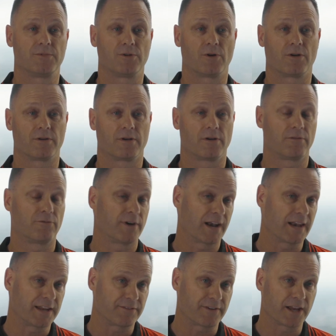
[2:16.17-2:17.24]
not
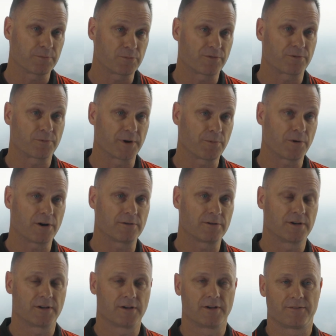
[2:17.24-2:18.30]
readily available for a wee while.